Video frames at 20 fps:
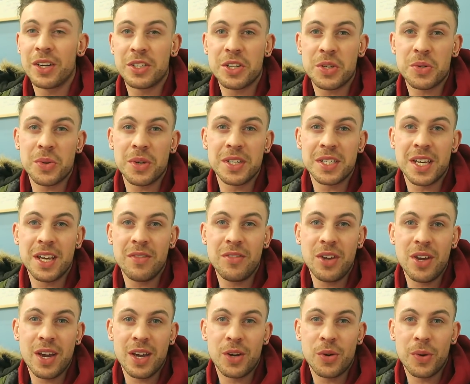Just wanted to give
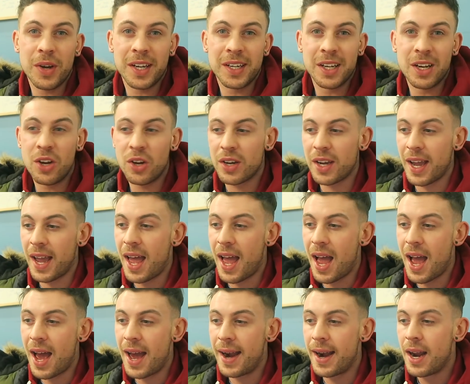you a quick look
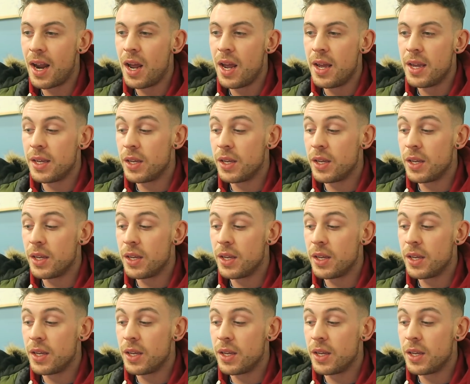at